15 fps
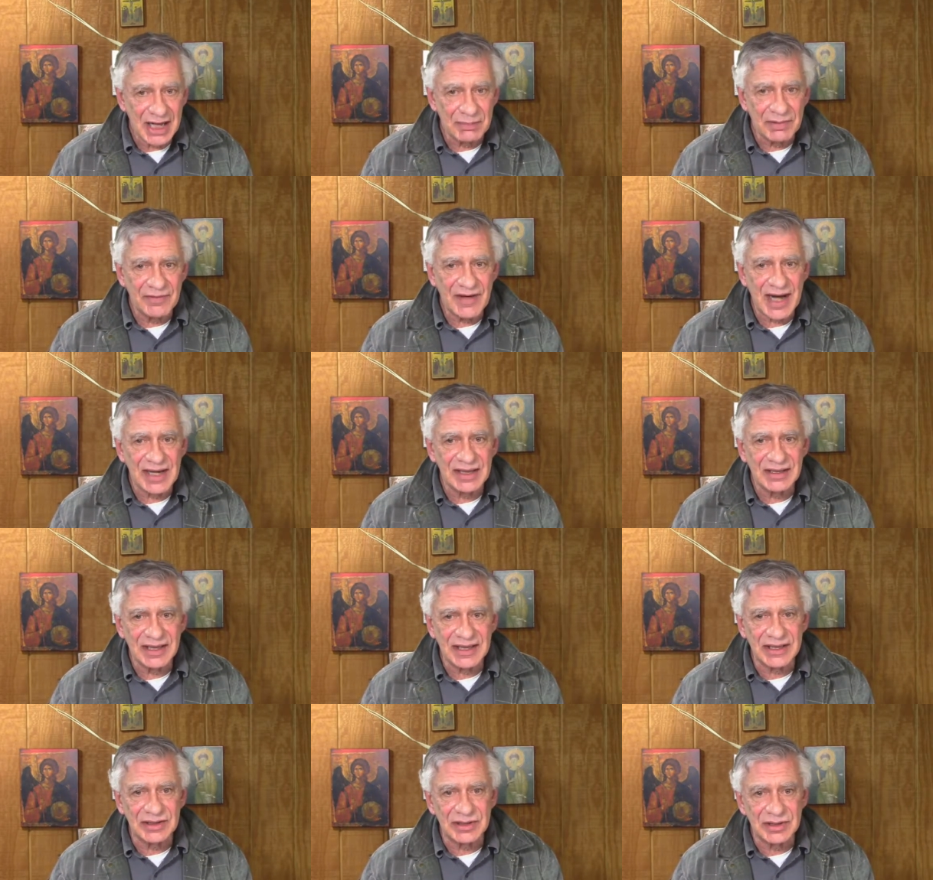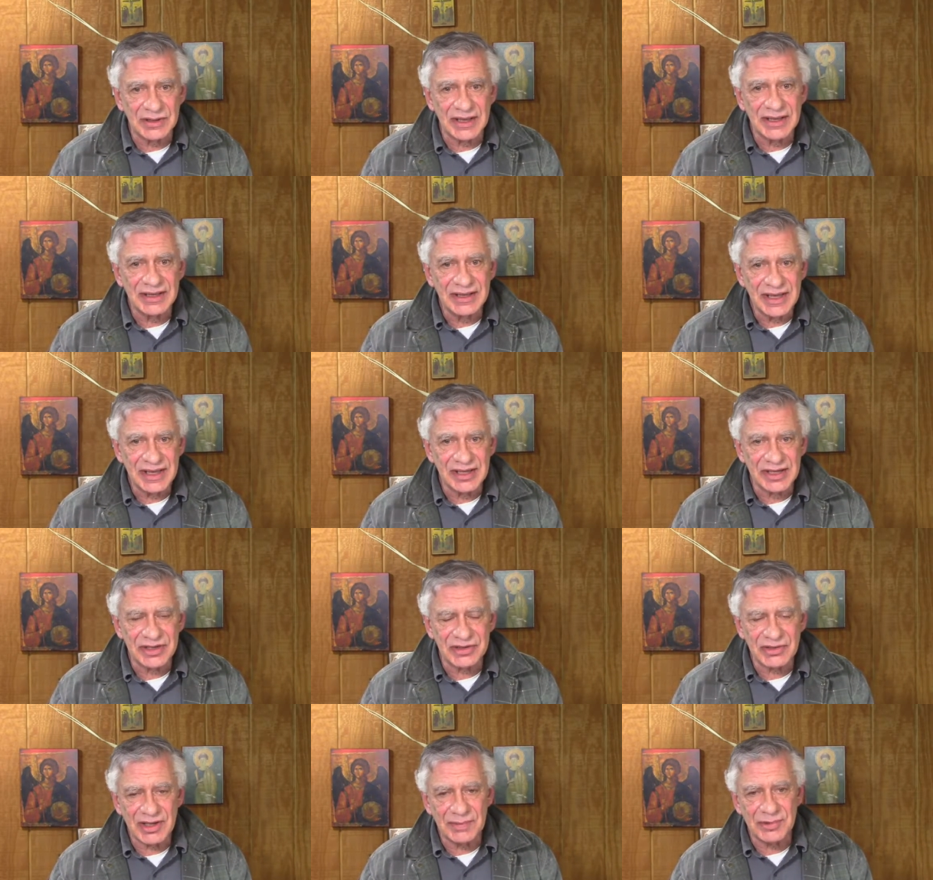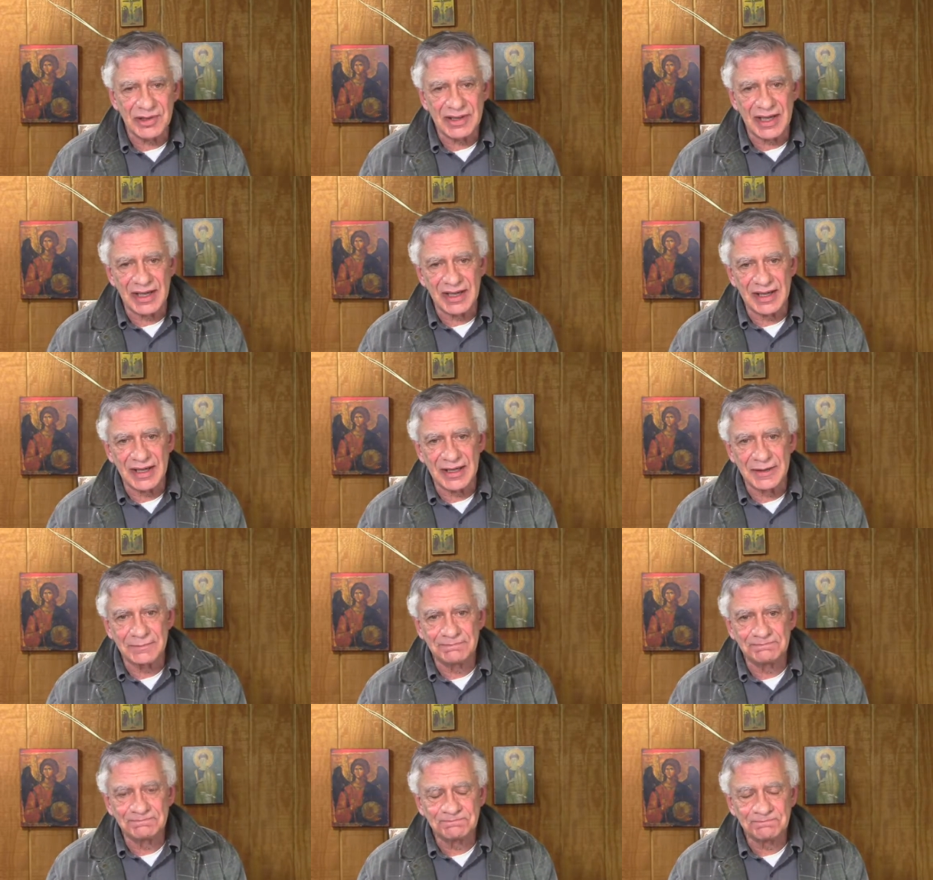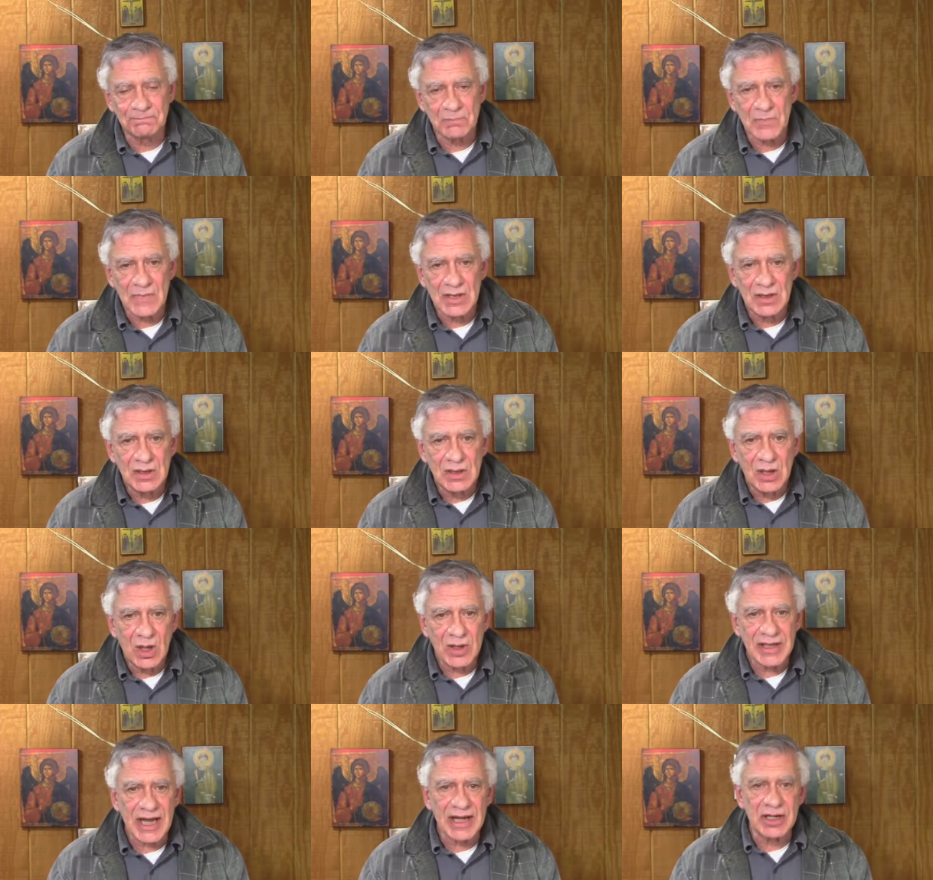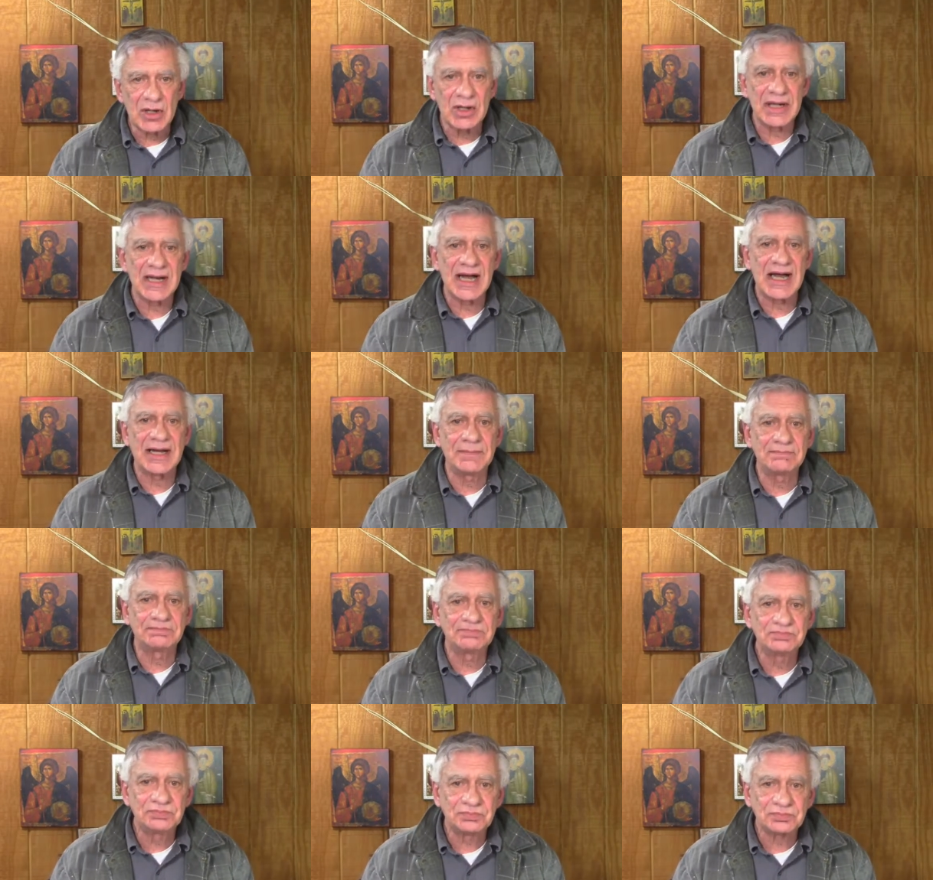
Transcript: I'll provide a link to it in the description area. Okay, going on.